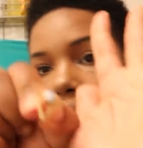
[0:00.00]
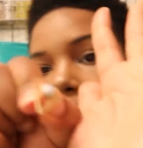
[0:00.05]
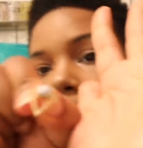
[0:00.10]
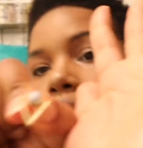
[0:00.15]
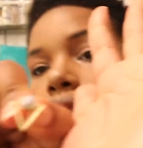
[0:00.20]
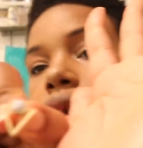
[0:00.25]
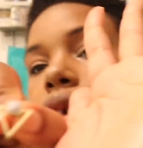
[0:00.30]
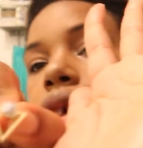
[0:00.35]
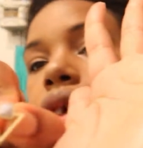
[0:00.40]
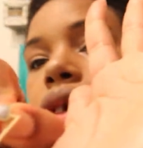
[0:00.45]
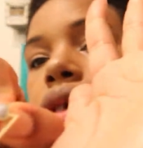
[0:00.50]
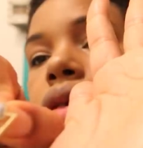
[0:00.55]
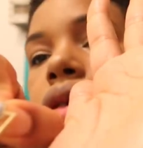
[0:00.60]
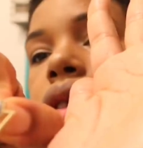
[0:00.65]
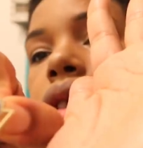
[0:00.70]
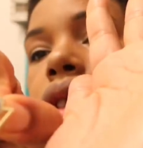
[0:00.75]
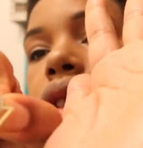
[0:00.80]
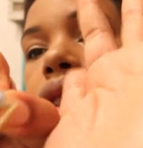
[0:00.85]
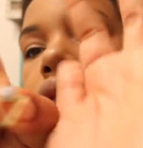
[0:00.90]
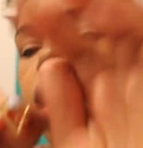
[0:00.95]
just gonna use
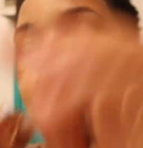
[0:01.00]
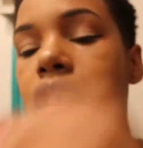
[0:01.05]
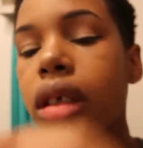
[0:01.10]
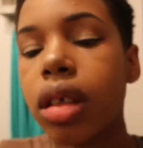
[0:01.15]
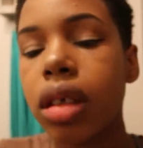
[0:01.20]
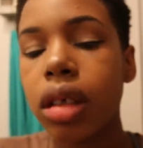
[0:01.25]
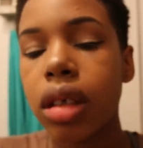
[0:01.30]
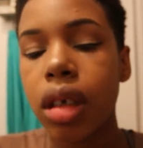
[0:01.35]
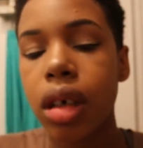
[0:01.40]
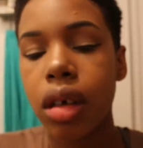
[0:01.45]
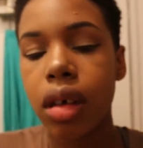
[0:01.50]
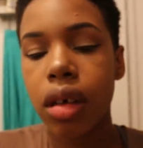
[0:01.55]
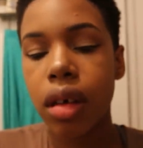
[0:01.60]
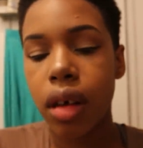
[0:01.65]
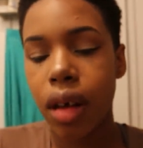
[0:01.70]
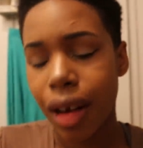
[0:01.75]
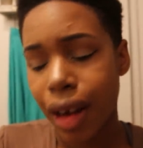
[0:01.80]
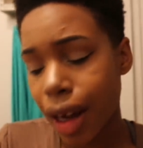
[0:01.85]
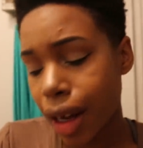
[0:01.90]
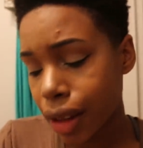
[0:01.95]
these.
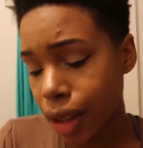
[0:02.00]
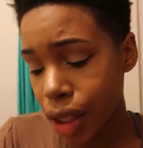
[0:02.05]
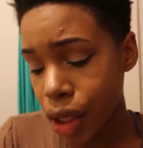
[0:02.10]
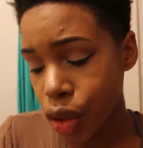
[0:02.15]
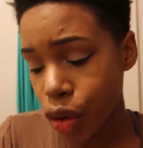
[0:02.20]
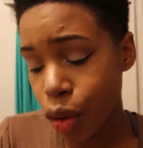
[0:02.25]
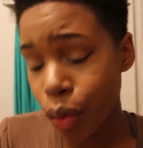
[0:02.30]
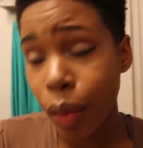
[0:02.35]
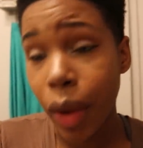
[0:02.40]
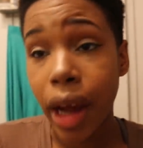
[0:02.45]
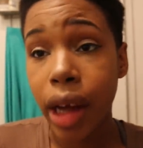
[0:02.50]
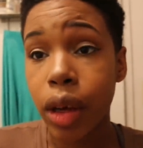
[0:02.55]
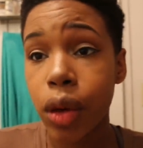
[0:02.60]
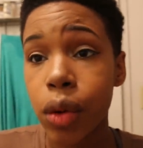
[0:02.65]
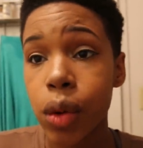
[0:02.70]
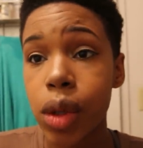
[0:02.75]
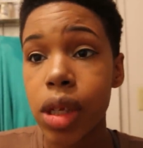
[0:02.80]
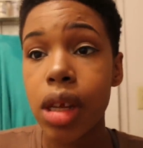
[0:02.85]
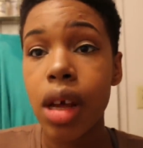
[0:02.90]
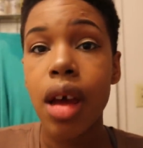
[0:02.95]
I got these from
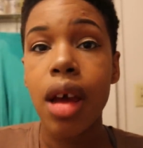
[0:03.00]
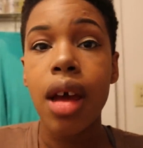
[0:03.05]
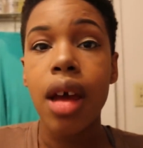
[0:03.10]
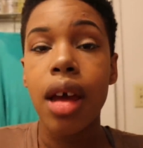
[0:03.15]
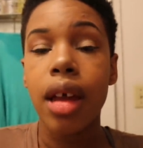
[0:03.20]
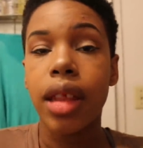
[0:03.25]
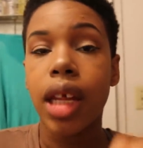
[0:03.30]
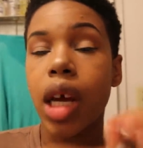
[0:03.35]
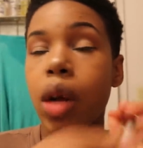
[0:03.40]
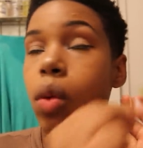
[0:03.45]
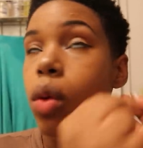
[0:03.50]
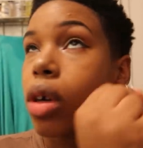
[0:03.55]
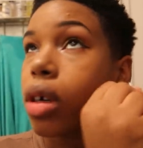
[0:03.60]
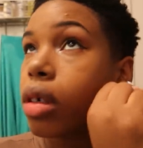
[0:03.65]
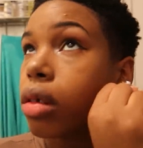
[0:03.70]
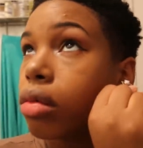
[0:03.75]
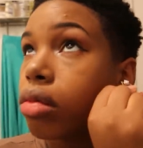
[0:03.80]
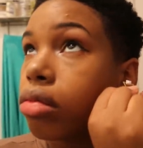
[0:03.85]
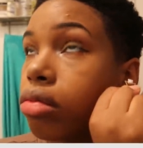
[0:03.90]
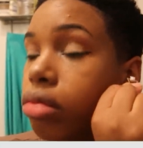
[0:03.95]
Michaels. They
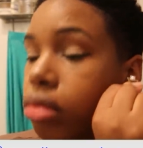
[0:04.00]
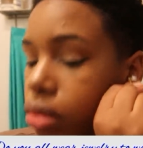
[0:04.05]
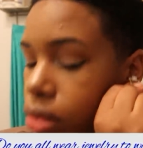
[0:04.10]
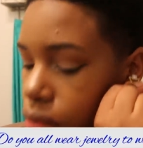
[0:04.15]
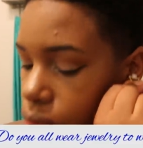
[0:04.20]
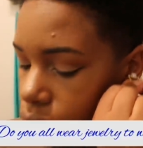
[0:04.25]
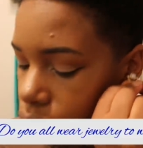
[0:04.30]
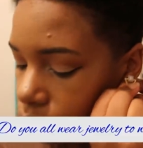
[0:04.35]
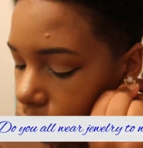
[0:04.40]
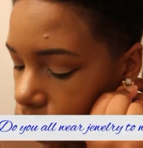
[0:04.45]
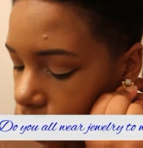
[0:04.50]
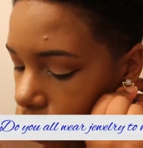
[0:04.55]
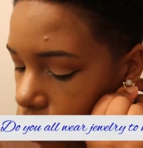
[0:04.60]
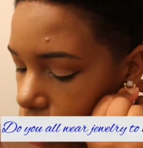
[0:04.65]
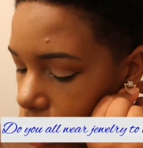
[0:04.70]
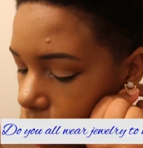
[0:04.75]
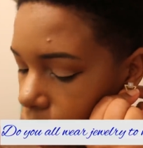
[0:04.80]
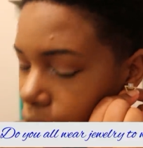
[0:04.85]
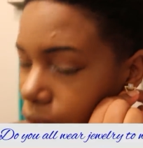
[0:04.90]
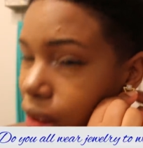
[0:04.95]
were
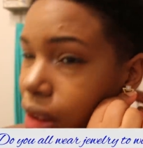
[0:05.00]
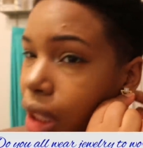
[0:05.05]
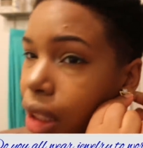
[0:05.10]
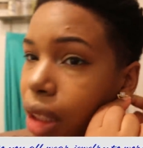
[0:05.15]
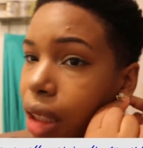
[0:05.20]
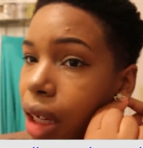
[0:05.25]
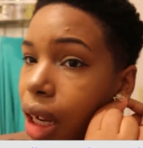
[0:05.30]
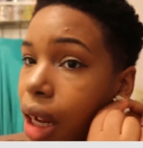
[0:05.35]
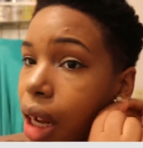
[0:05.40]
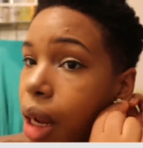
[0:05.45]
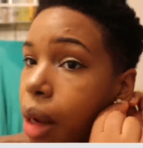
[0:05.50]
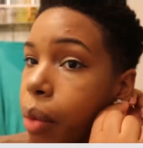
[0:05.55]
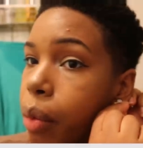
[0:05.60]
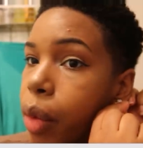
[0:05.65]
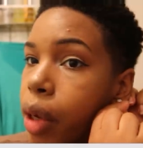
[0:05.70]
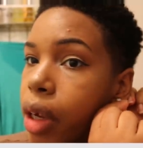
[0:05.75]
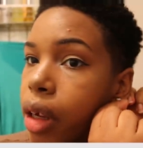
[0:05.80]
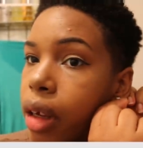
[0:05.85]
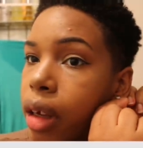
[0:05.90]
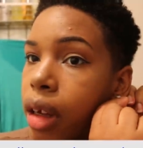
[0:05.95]
six ninety-nine,
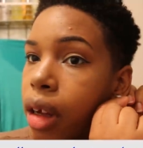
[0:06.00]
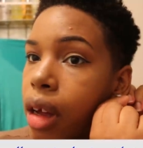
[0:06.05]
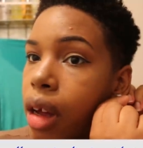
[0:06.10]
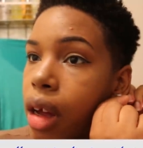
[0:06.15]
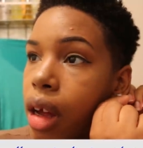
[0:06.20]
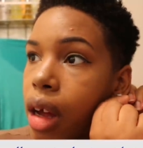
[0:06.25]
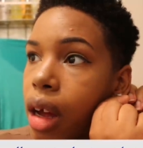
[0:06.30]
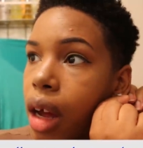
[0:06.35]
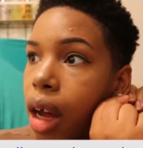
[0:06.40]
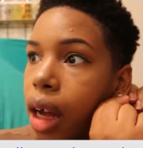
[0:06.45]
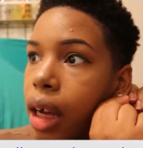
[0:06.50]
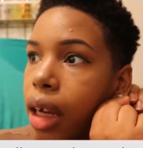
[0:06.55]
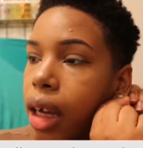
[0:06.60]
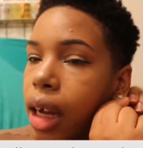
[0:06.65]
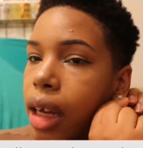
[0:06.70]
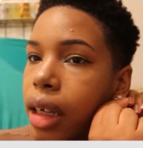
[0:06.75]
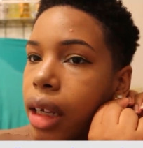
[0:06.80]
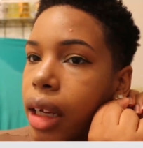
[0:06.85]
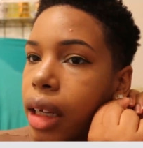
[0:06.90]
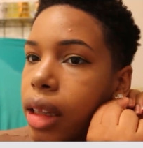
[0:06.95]
but I
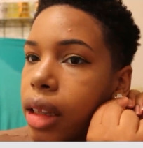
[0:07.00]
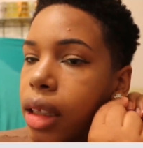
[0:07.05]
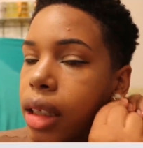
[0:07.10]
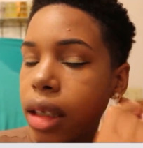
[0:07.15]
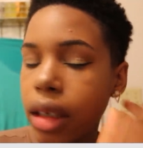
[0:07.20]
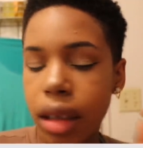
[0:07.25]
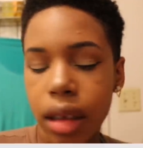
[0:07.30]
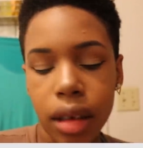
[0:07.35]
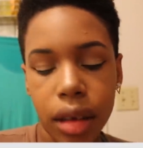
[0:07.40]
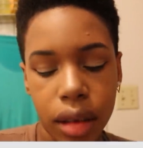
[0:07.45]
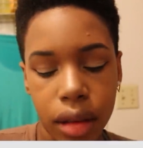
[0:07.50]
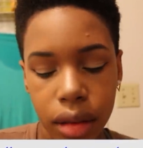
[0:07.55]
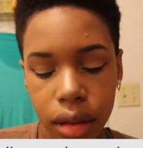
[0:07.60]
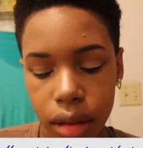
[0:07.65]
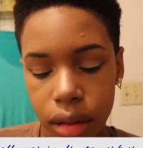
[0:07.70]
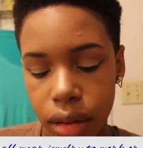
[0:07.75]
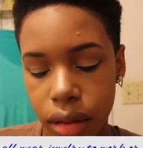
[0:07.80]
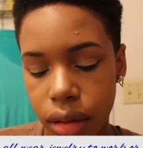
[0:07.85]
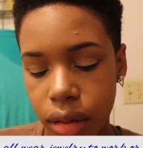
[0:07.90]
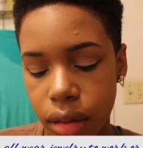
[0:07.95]
got like the, uh,
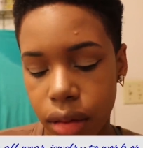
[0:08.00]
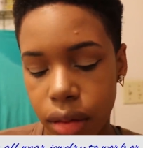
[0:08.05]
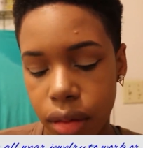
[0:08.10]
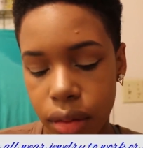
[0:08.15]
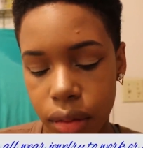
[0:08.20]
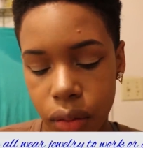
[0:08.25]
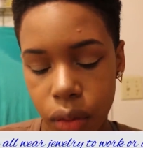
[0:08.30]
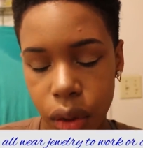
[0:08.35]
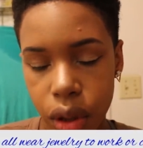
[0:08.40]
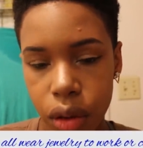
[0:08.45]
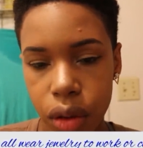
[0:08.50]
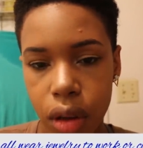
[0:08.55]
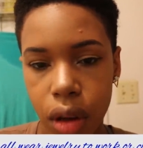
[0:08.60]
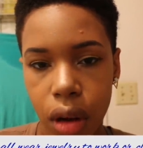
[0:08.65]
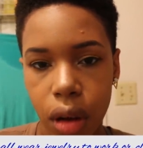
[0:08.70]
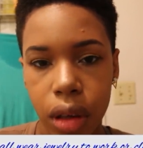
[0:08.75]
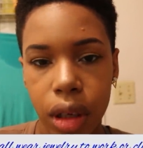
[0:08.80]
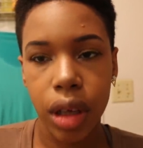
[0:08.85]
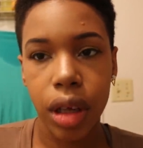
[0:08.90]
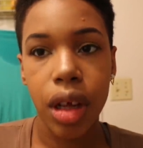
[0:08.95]
what do you
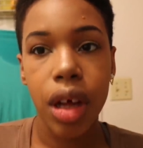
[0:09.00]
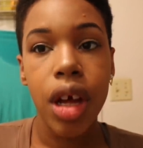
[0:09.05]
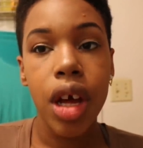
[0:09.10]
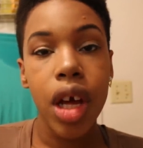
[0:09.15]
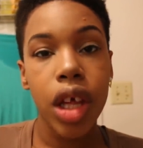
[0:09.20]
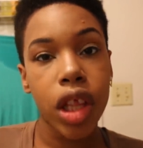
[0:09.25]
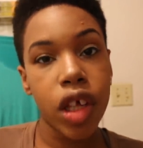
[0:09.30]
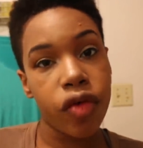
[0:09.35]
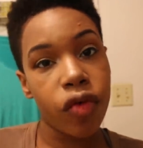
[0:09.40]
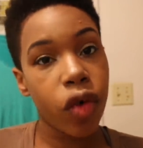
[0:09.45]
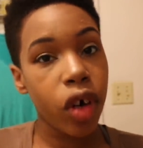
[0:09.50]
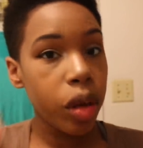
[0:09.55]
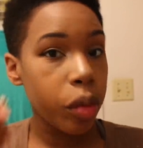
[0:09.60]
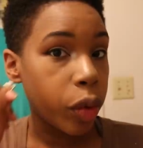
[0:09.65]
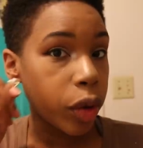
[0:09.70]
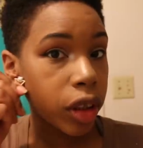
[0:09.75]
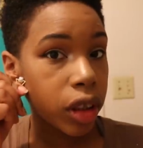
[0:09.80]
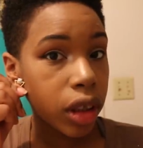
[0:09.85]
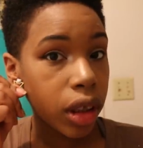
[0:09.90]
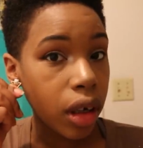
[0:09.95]
call it? The forty
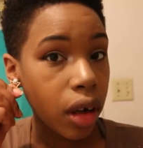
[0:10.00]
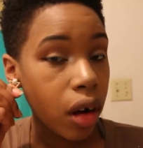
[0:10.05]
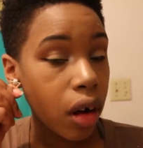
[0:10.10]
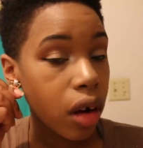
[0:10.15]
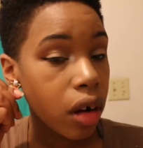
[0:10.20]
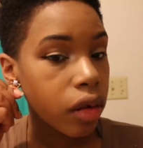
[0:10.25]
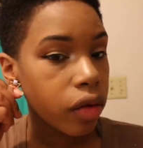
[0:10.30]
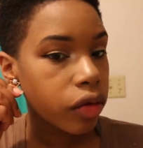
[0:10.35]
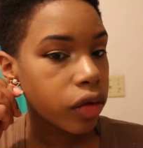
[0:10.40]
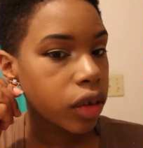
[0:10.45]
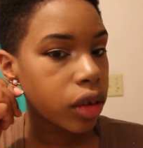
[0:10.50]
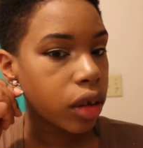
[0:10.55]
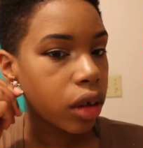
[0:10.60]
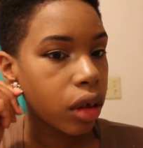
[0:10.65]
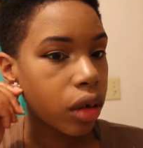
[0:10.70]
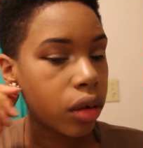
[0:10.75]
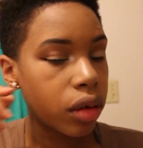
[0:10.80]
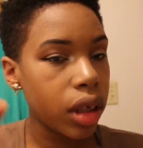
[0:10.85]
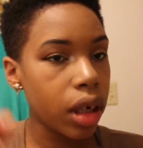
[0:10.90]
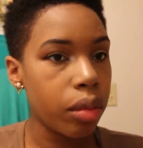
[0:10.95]
percent off.
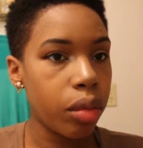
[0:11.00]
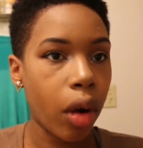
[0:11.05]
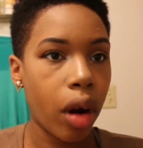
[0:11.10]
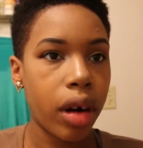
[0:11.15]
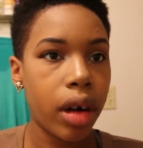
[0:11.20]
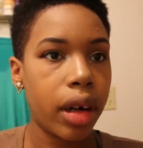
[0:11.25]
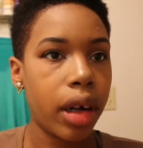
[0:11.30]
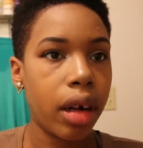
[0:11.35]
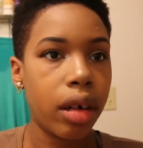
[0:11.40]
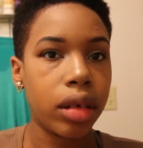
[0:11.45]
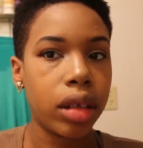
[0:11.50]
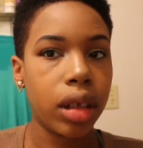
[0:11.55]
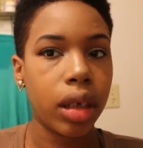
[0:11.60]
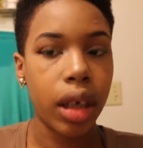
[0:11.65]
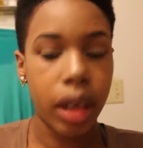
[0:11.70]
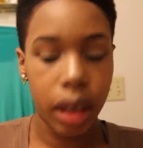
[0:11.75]
So, that brought it down to